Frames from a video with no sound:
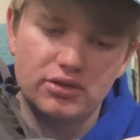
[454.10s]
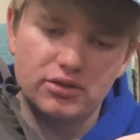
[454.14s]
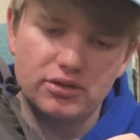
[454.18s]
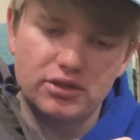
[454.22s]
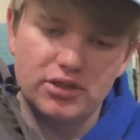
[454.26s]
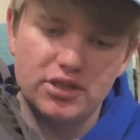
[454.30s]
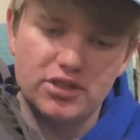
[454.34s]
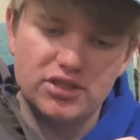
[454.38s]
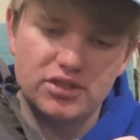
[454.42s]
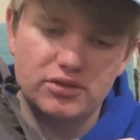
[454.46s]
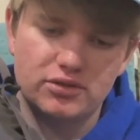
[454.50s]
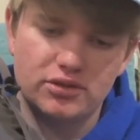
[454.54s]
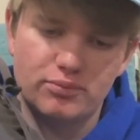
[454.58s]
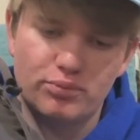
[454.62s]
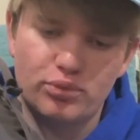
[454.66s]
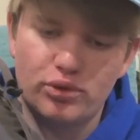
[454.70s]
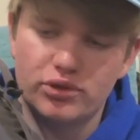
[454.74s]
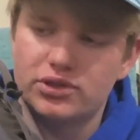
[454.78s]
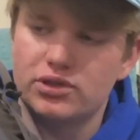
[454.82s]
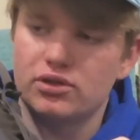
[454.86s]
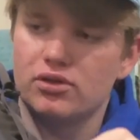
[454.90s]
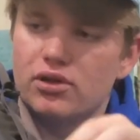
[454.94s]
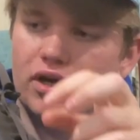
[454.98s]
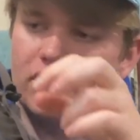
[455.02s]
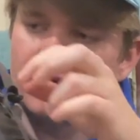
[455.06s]
it
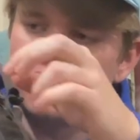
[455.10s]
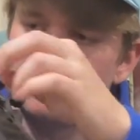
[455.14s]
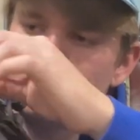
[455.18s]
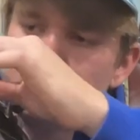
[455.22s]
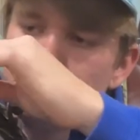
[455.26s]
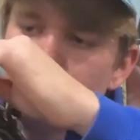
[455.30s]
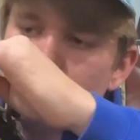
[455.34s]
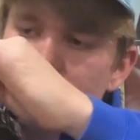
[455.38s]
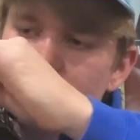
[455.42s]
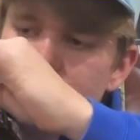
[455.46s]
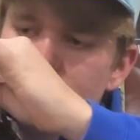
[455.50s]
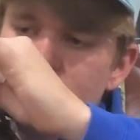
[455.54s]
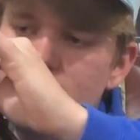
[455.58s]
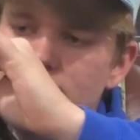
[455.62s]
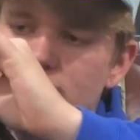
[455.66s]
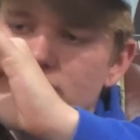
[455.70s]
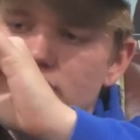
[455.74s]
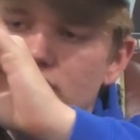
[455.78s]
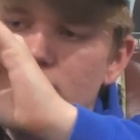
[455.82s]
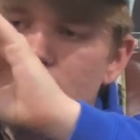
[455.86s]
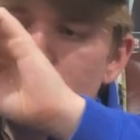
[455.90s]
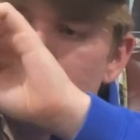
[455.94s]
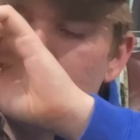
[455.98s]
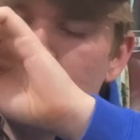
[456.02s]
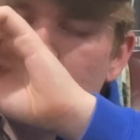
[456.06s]
puts a lot of stress
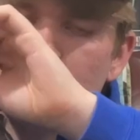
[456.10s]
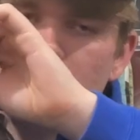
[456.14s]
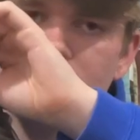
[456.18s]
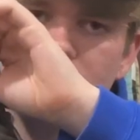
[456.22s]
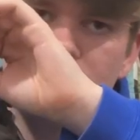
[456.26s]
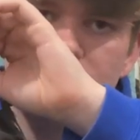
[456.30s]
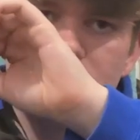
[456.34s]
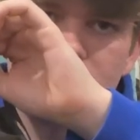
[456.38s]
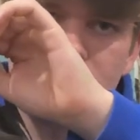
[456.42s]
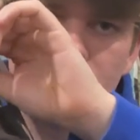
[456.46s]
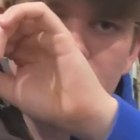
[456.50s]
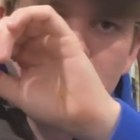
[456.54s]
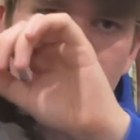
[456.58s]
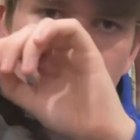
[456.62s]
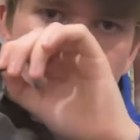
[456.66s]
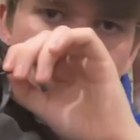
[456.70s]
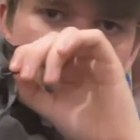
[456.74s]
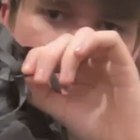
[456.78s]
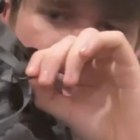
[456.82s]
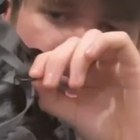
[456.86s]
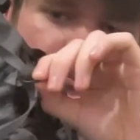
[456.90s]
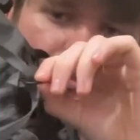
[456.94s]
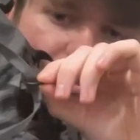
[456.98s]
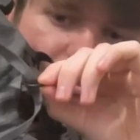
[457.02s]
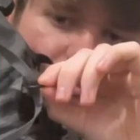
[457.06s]
on these little
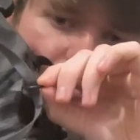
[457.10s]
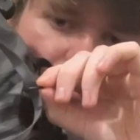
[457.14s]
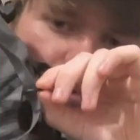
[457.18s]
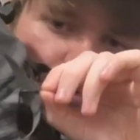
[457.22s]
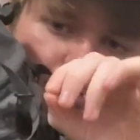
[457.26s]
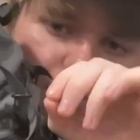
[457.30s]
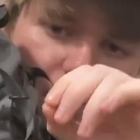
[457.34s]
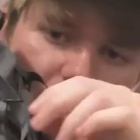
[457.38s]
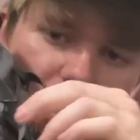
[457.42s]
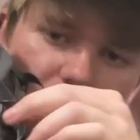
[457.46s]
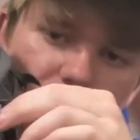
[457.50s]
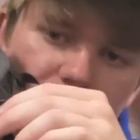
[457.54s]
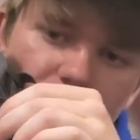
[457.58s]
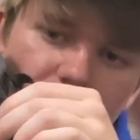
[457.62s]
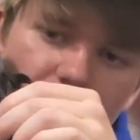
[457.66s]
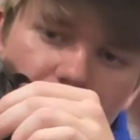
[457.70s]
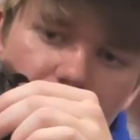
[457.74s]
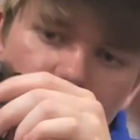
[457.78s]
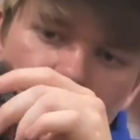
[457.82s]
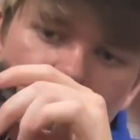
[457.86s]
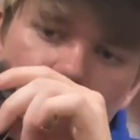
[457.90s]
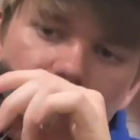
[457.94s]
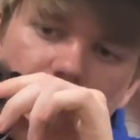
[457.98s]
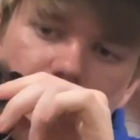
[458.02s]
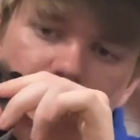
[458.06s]
rings here,
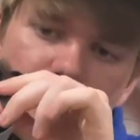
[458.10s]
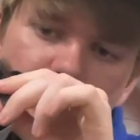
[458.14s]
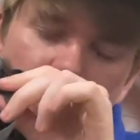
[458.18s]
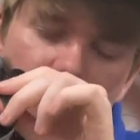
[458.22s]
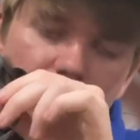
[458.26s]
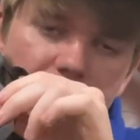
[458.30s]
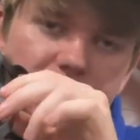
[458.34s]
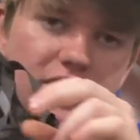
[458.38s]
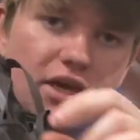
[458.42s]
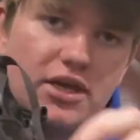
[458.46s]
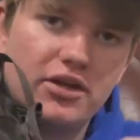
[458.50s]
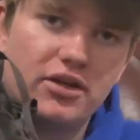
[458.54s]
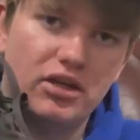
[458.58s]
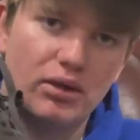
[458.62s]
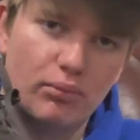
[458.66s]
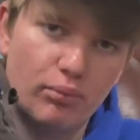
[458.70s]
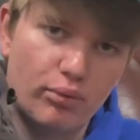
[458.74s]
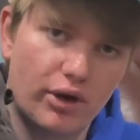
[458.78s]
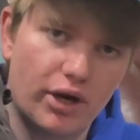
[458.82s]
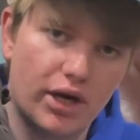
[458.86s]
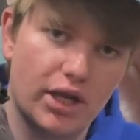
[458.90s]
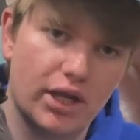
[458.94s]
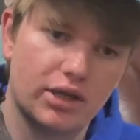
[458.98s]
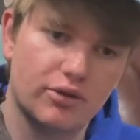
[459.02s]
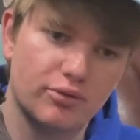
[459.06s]
and they probably tend to
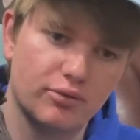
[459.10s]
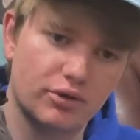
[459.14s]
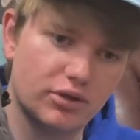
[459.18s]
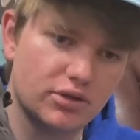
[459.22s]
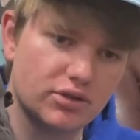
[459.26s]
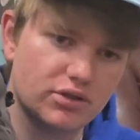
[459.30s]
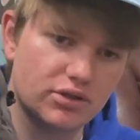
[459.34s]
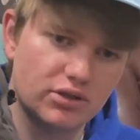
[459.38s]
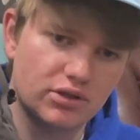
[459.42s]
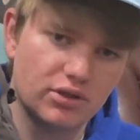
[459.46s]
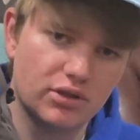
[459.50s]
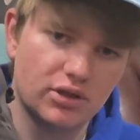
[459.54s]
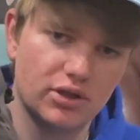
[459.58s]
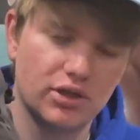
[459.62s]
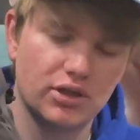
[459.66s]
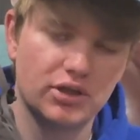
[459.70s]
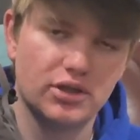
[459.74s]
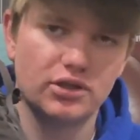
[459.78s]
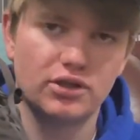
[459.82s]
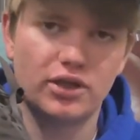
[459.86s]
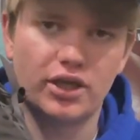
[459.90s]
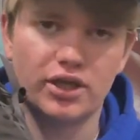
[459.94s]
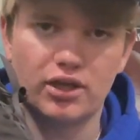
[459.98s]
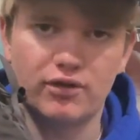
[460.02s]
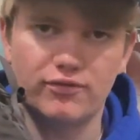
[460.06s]
break when it's
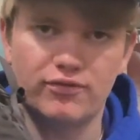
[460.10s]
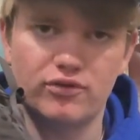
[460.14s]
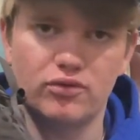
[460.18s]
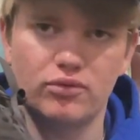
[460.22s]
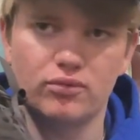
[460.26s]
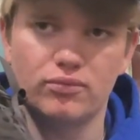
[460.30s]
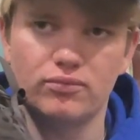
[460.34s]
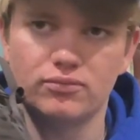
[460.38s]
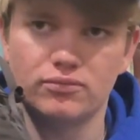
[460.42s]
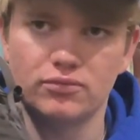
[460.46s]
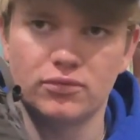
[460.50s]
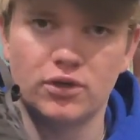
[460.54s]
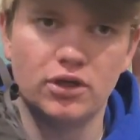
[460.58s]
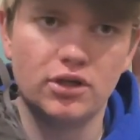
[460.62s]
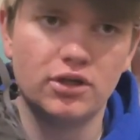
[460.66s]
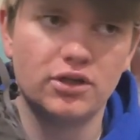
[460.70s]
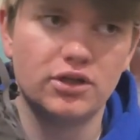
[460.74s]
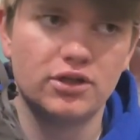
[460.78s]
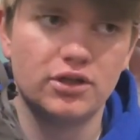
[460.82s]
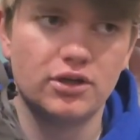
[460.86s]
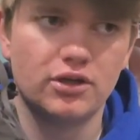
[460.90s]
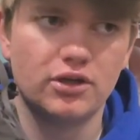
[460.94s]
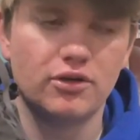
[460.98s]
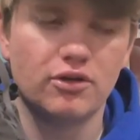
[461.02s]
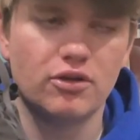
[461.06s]
like if you
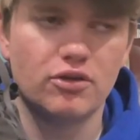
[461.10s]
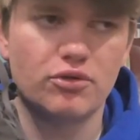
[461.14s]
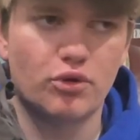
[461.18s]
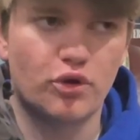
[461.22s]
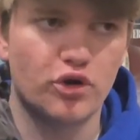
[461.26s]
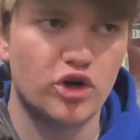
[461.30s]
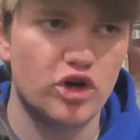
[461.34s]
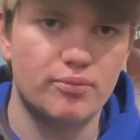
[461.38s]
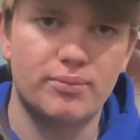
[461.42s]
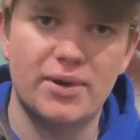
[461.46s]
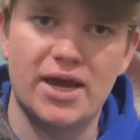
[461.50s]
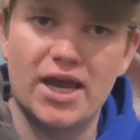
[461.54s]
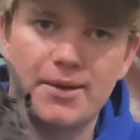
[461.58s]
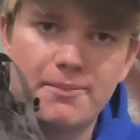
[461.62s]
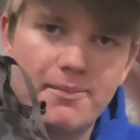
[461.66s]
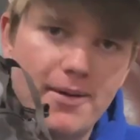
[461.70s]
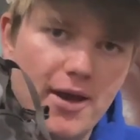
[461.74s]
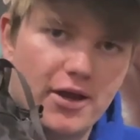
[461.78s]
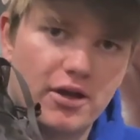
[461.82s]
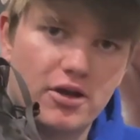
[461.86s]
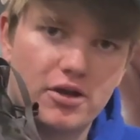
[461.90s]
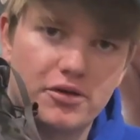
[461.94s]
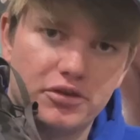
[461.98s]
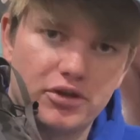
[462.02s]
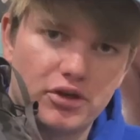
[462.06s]
throw your
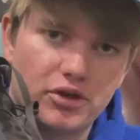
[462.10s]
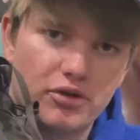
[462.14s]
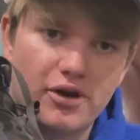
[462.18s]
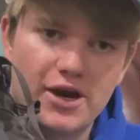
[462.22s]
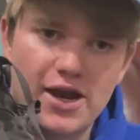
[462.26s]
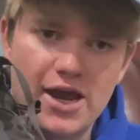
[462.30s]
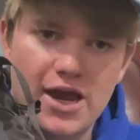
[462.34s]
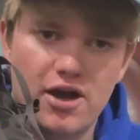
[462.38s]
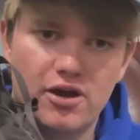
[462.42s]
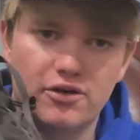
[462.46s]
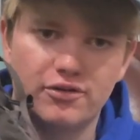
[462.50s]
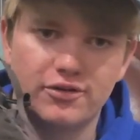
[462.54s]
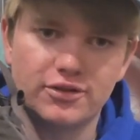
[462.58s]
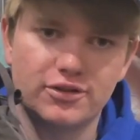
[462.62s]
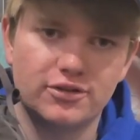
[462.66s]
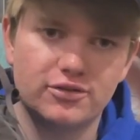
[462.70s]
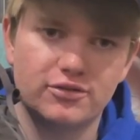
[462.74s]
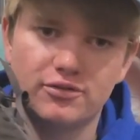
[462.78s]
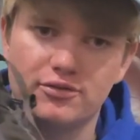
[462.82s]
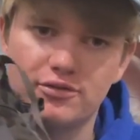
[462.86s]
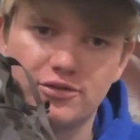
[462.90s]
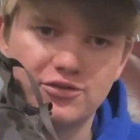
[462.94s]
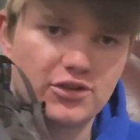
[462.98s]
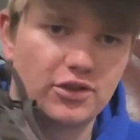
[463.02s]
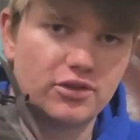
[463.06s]
backpack on the ground
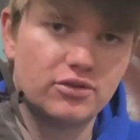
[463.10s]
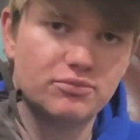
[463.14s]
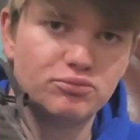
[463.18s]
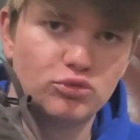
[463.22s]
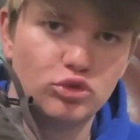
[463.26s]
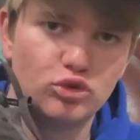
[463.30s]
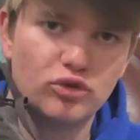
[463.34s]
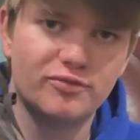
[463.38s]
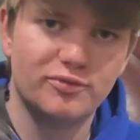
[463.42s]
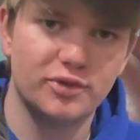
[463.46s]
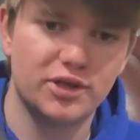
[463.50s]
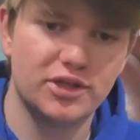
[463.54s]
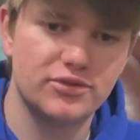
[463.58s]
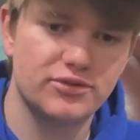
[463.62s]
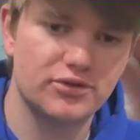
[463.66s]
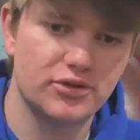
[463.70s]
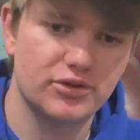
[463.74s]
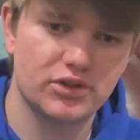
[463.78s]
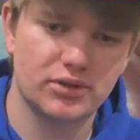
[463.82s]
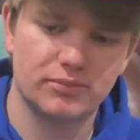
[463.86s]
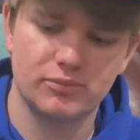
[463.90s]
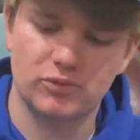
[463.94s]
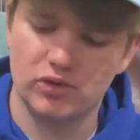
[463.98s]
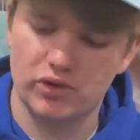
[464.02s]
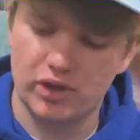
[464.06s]
and sudden movements or
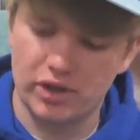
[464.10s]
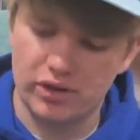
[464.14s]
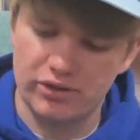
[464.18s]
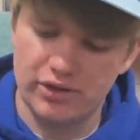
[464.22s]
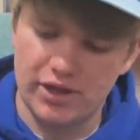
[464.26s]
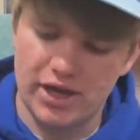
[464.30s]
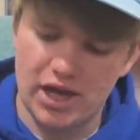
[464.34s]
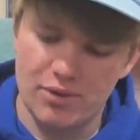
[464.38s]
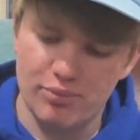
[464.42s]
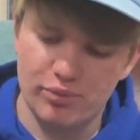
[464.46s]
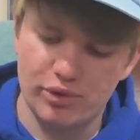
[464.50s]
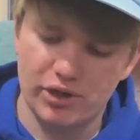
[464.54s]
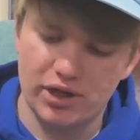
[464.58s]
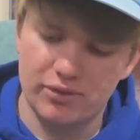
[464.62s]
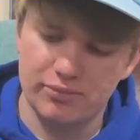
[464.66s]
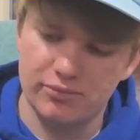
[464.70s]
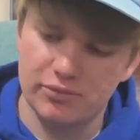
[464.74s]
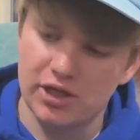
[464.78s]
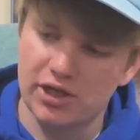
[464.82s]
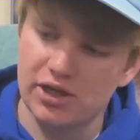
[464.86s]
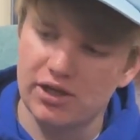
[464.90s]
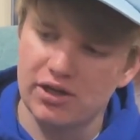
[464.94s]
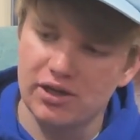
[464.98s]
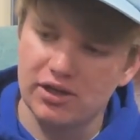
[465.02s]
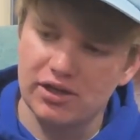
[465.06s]
something like that. But
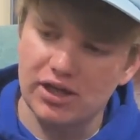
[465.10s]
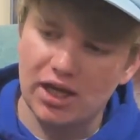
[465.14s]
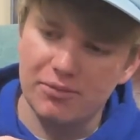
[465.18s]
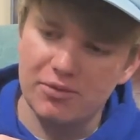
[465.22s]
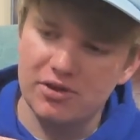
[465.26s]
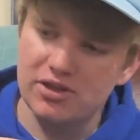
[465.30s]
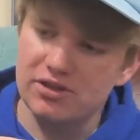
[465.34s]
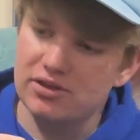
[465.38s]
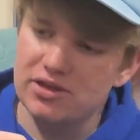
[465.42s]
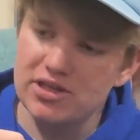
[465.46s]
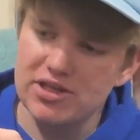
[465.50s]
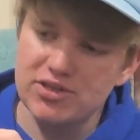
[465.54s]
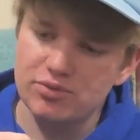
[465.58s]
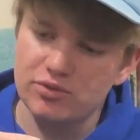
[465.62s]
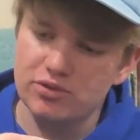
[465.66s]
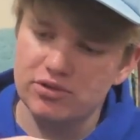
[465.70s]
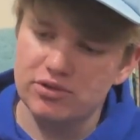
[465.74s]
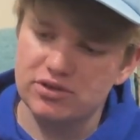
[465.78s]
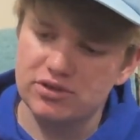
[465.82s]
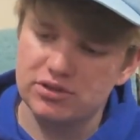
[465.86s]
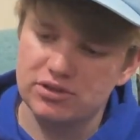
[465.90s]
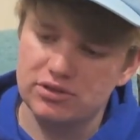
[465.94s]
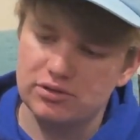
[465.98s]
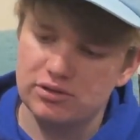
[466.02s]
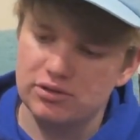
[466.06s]
I mean, these
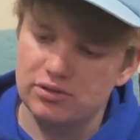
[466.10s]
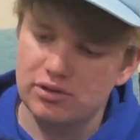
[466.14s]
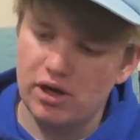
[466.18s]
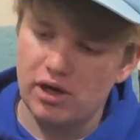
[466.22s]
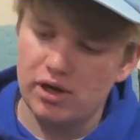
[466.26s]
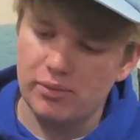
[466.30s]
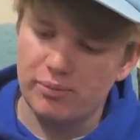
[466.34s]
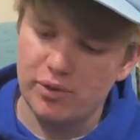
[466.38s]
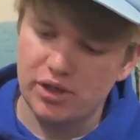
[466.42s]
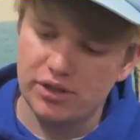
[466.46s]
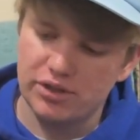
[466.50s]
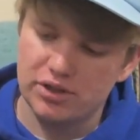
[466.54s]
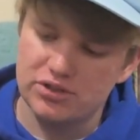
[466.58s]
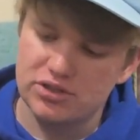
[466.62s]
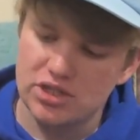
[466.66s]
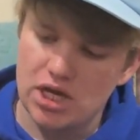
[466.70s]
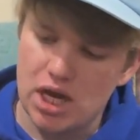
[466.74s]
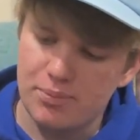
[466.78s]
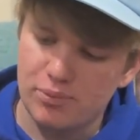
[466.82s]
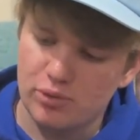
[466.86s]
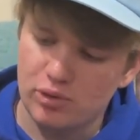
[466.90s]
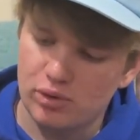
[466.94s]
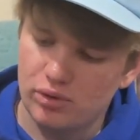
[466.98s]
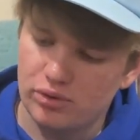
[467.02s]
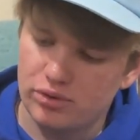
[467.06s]
ones up on the
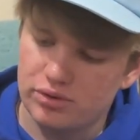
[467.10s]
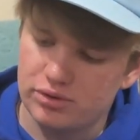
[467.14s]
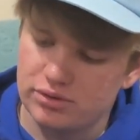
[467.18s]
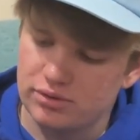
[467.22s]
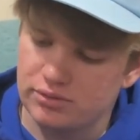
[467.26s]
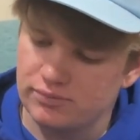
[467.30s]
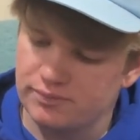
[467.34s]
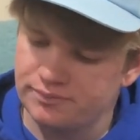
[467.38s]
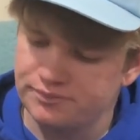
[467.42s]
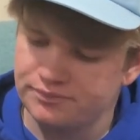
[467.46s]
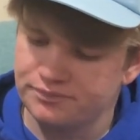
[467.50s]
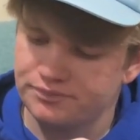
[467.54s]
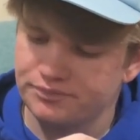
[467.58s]
top are holding